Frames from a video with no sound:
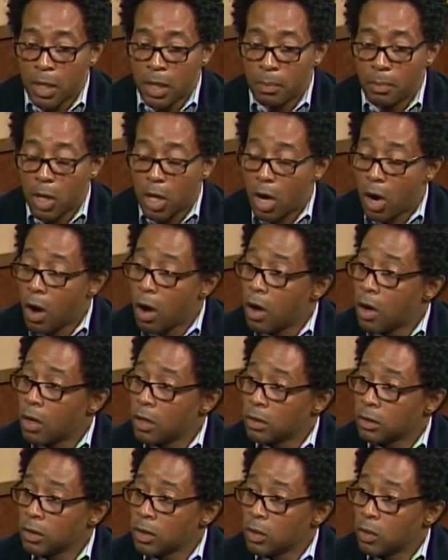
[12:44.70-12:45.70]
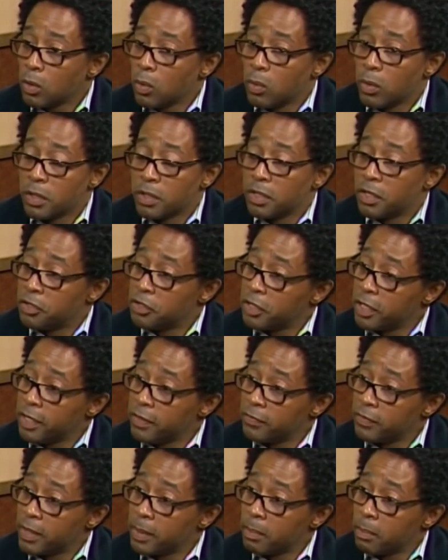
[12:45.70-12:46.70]
McCall, who was the
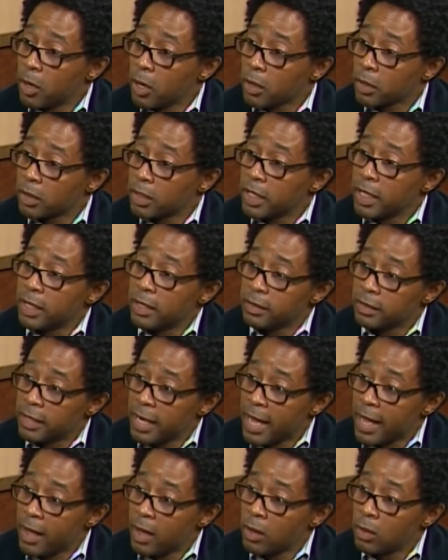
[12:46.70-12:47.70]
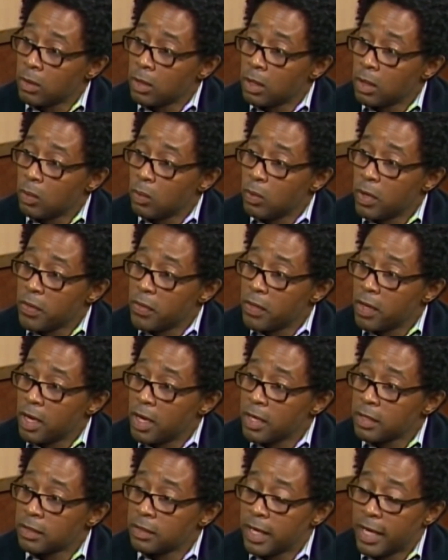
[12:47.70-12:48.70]
chief in Berkeley, is now with
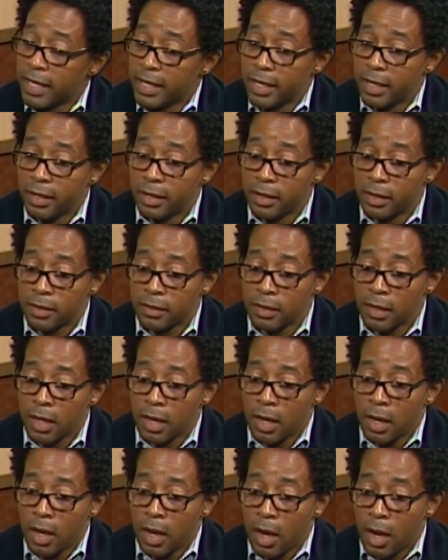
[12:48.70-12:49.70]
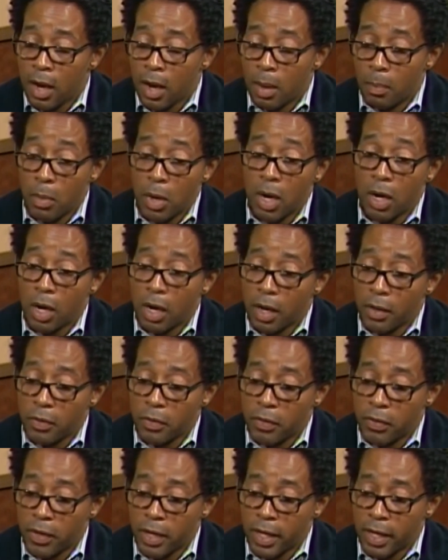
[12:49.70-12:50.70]
us, and he is, among other
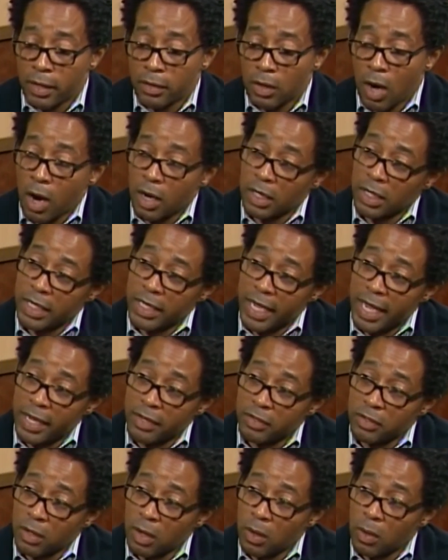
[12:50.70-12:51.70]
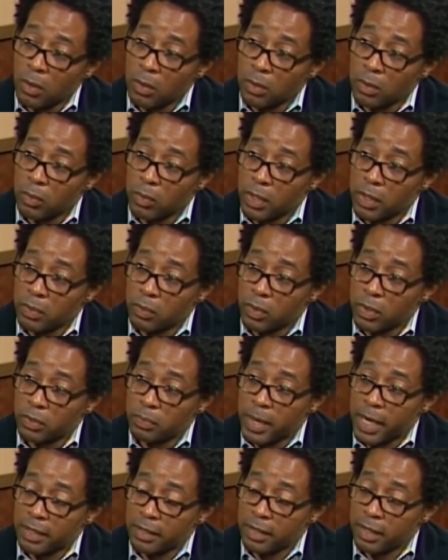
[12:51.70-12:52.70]
things, our liaison with
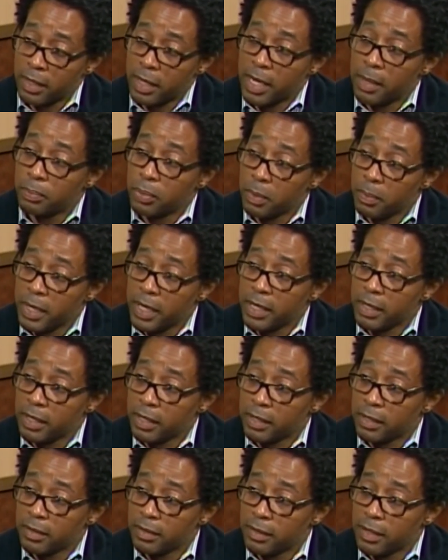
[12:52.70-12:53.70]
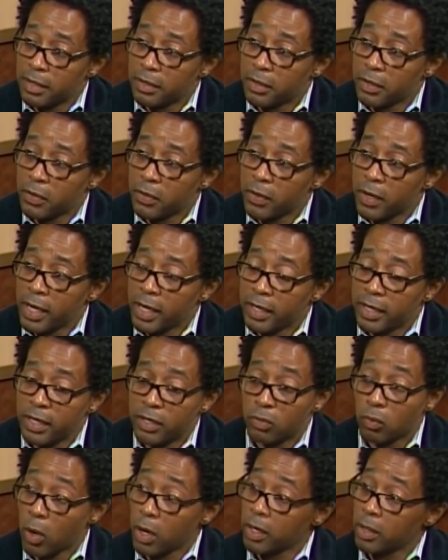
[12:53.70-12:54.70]
respect to implementing the consent decree, and
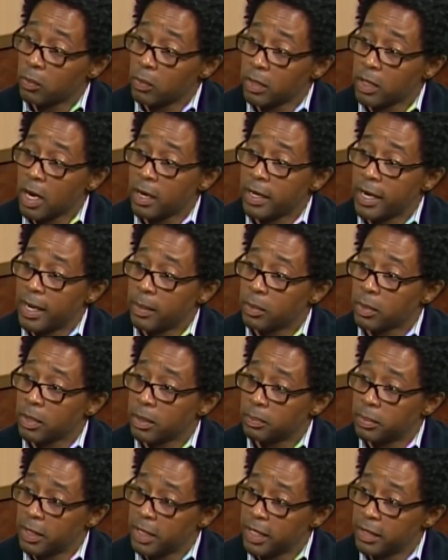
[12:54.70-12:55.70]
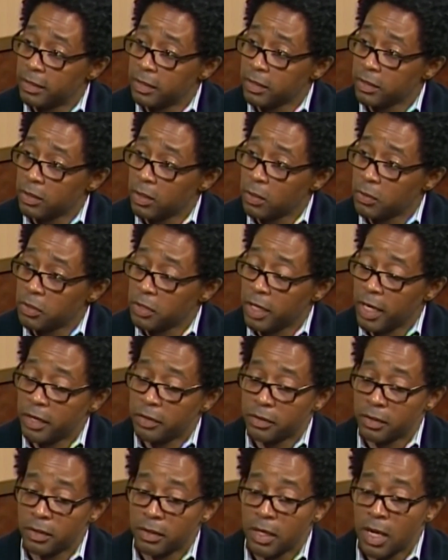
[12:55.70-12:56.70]
he's working with our neighborhood policing
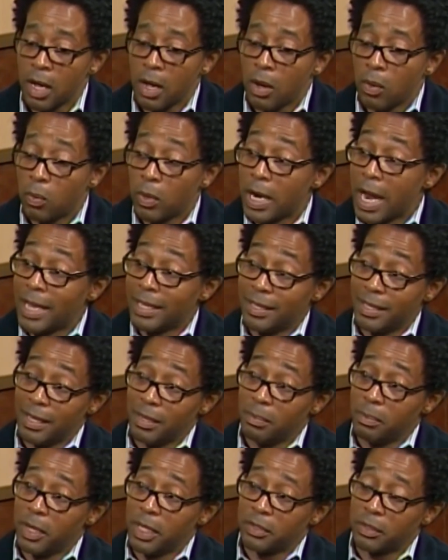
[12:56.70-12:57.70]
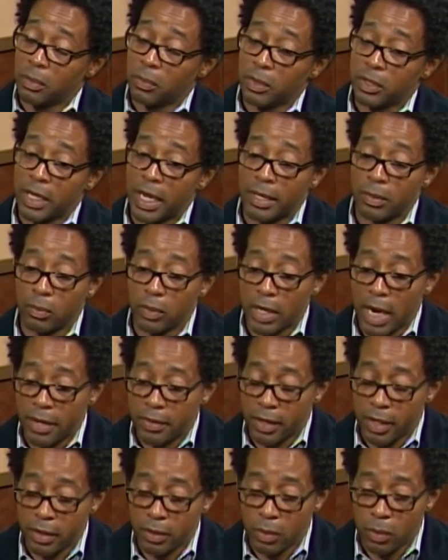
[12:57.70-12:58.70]
associations. What I didn't mention, what I
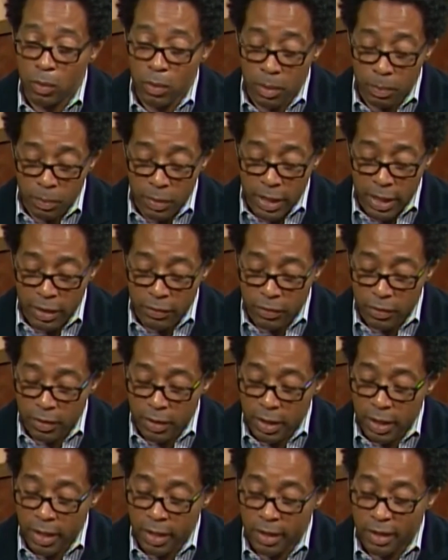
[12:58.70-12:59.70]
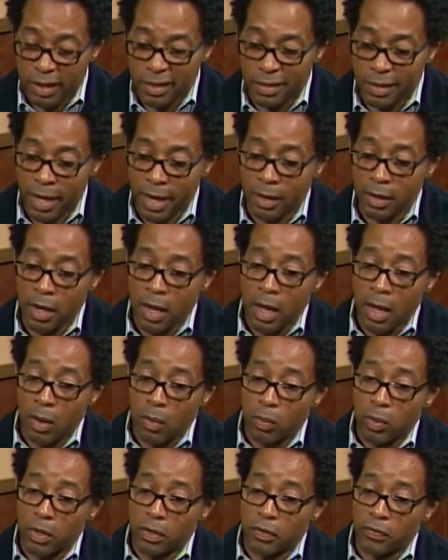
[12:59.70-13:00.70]
think you would be interested in, is that
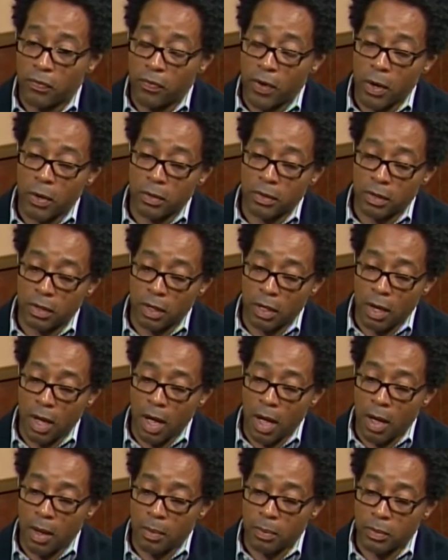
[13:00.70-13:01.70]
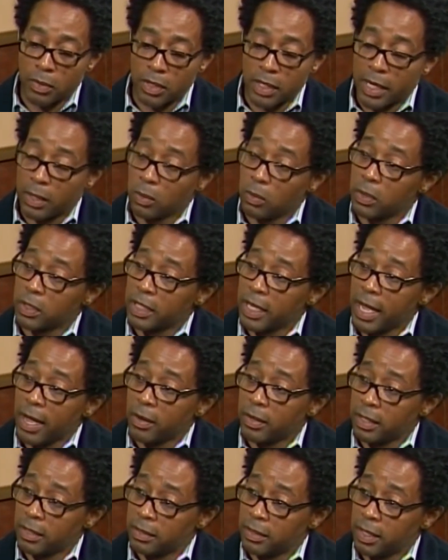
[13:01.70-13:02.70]
we're the first St. Louis
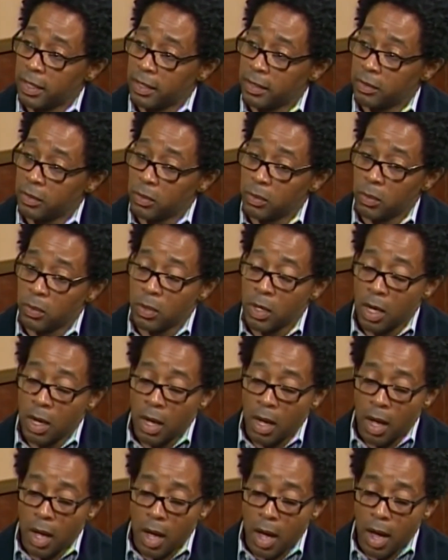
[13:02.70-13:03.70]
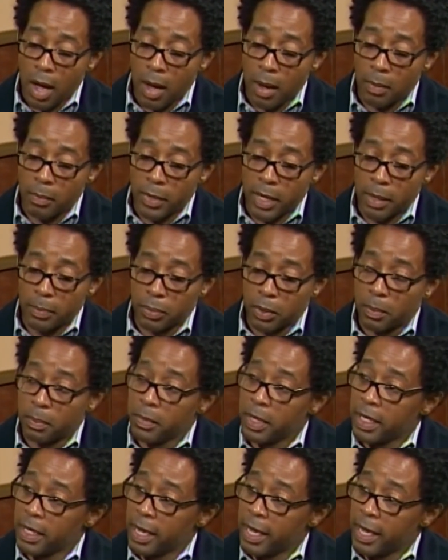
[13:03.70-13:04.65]
County city to implement